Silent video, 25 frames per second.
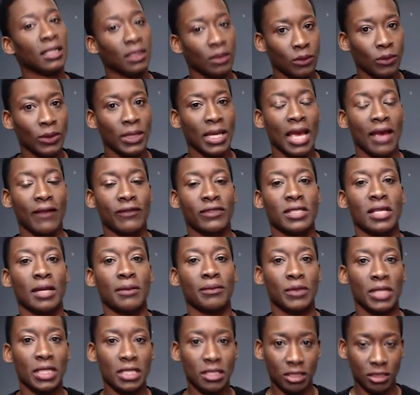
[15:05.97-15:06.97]
We have
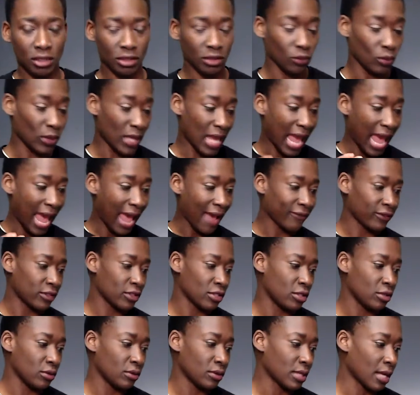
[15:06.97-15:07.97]
to
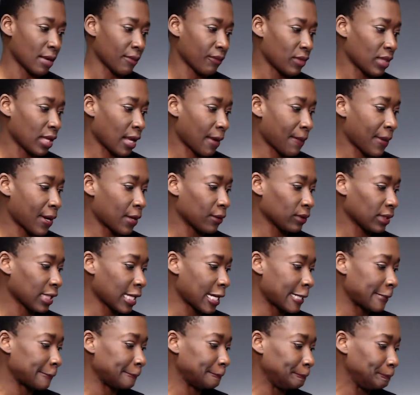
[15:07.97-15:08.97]
do something about
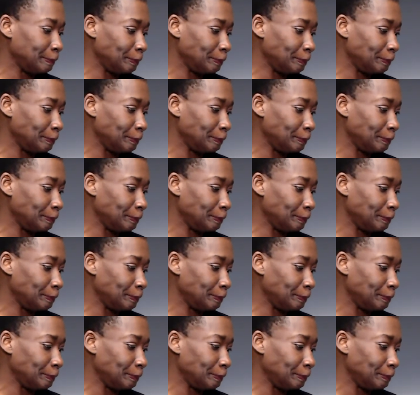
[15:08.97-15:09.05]
that.